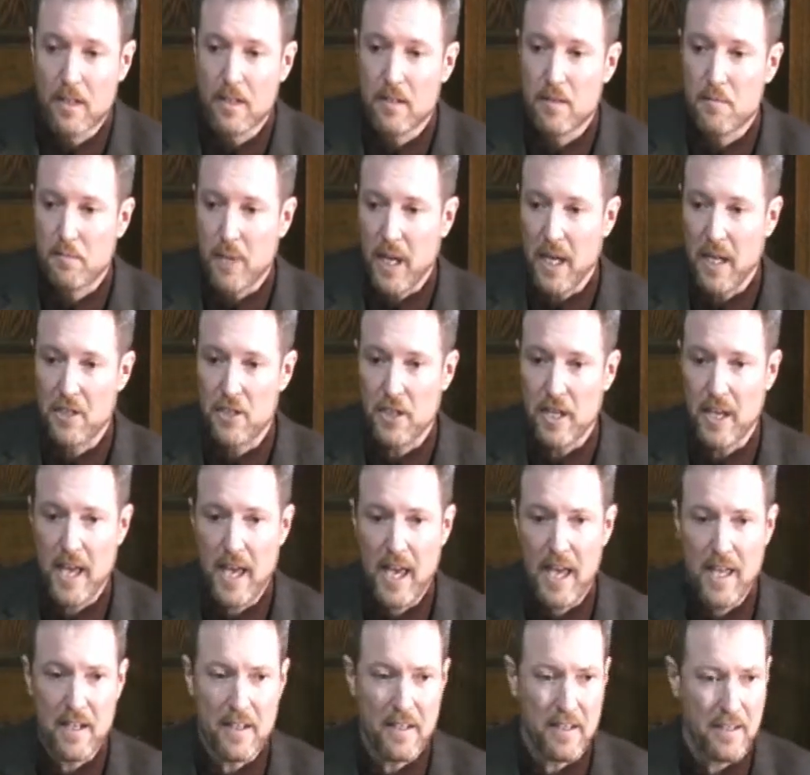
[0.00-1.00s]
Page
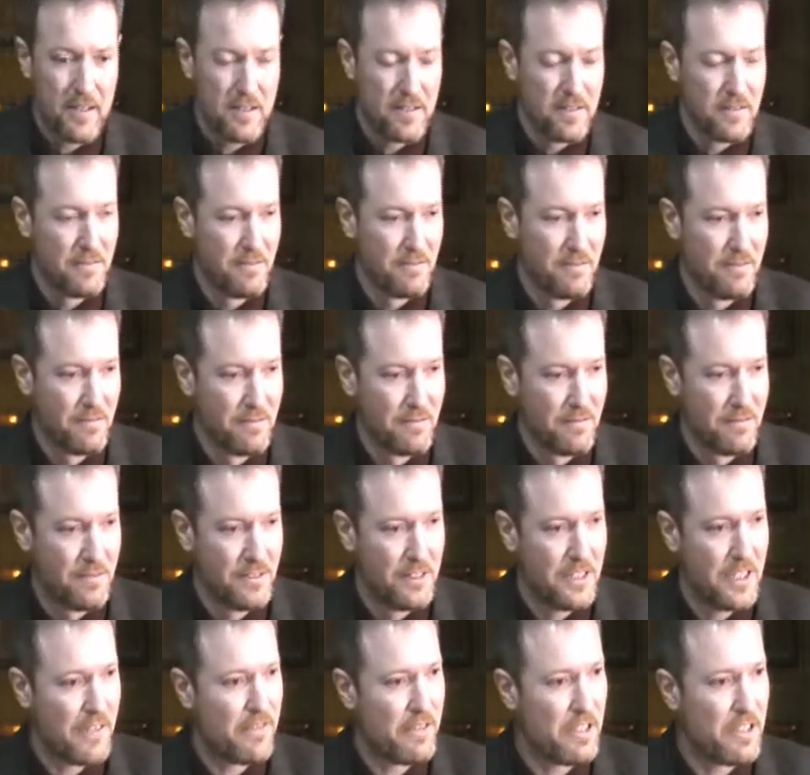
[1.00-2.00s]
ahead,
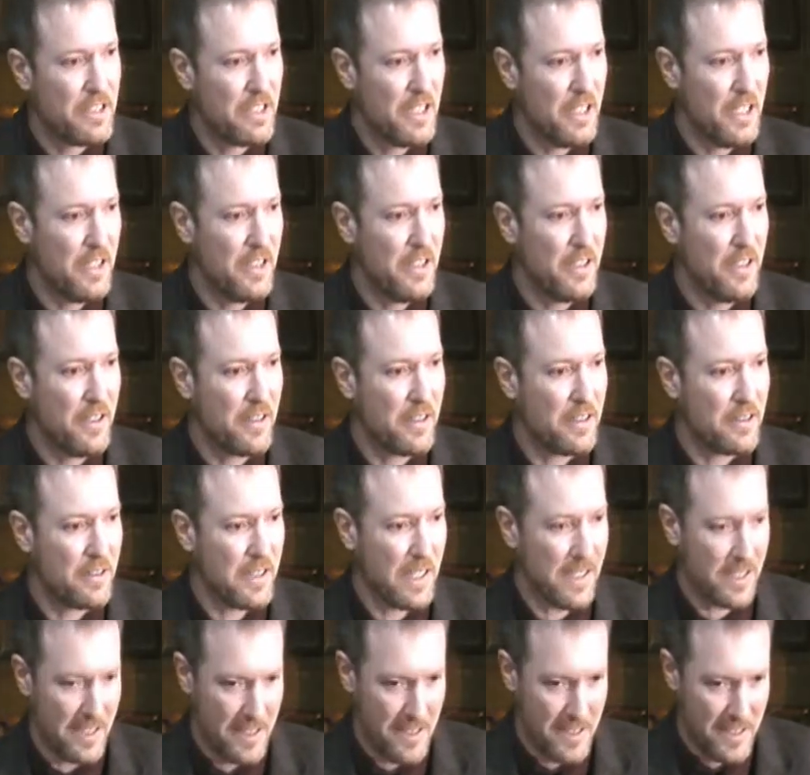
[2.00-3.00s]
17 years, I
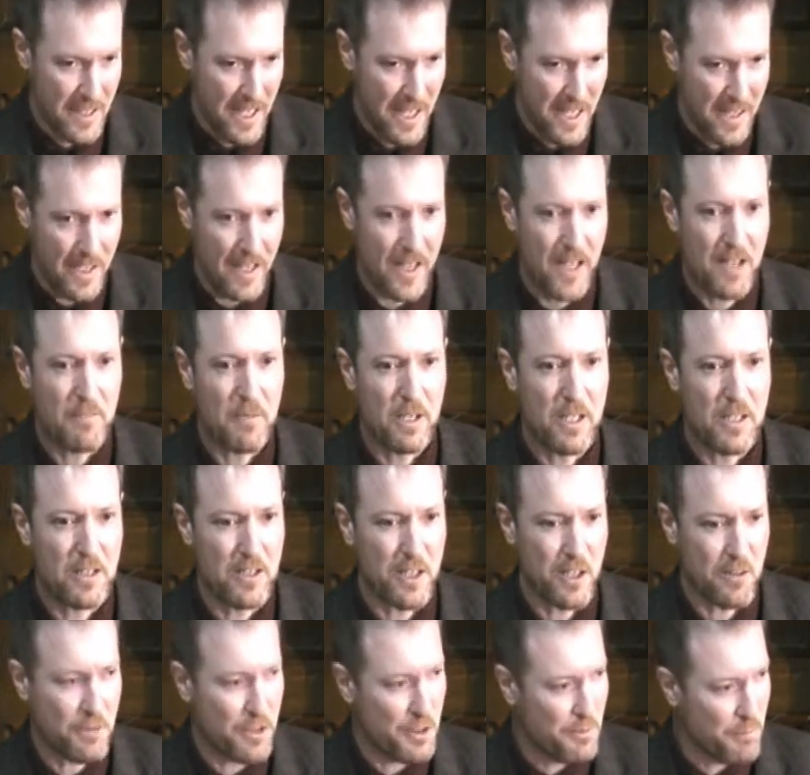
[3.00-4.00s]
can say that. My
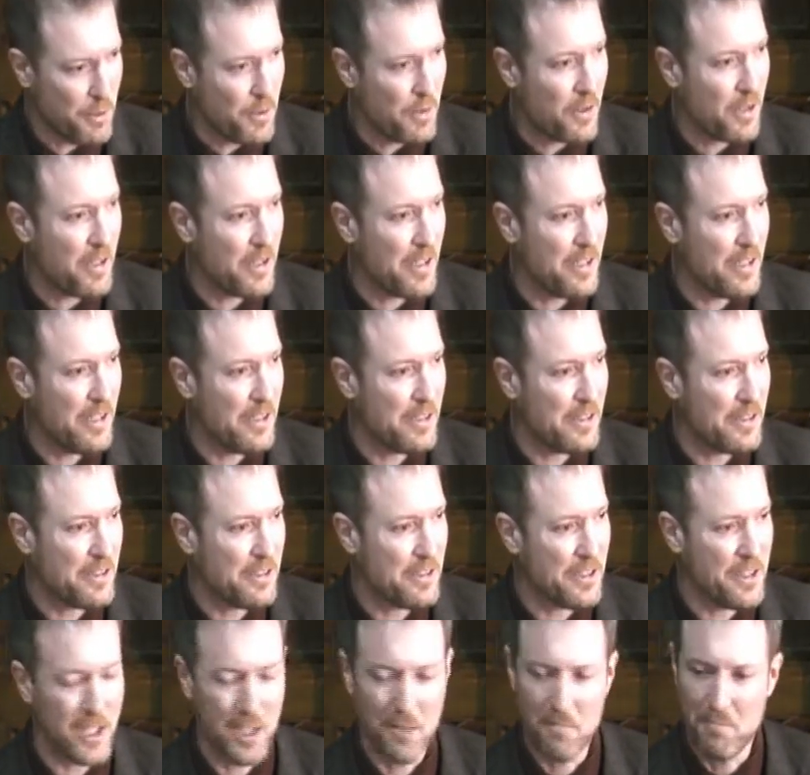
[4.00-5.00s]
son was born on
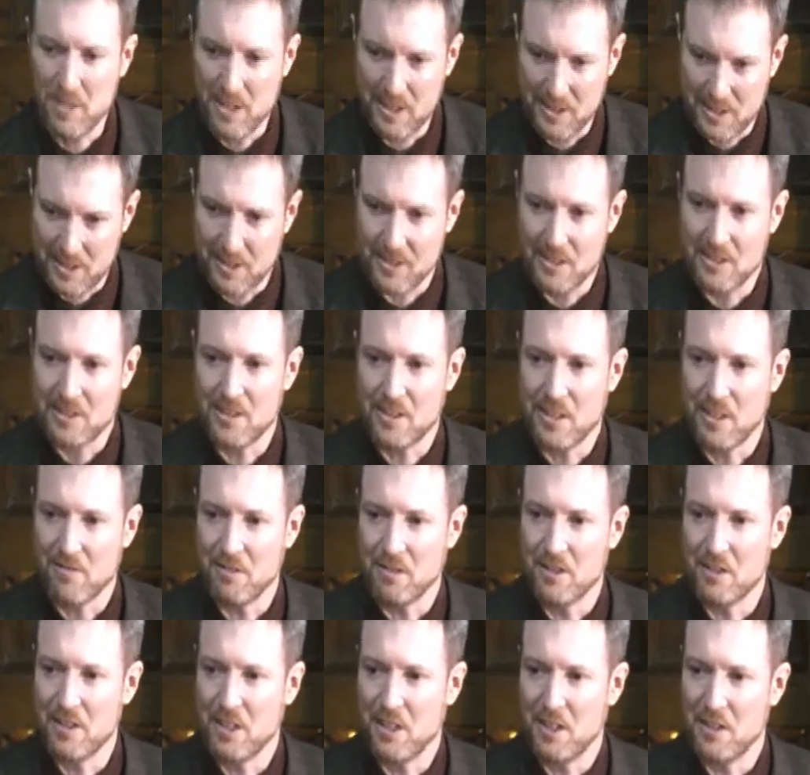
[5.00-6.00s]
internship. My son is
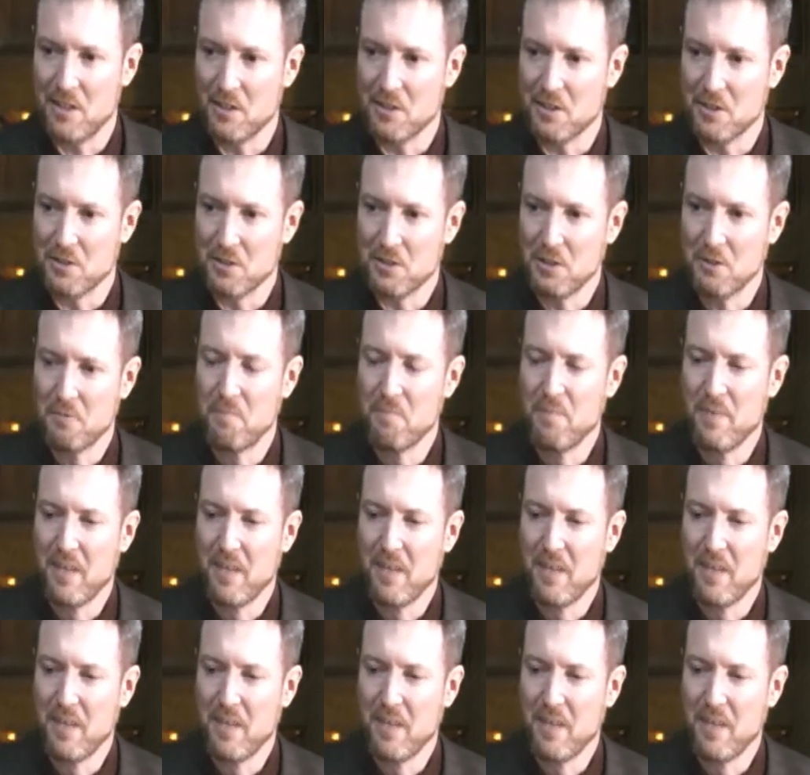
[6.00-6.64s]
17 years old.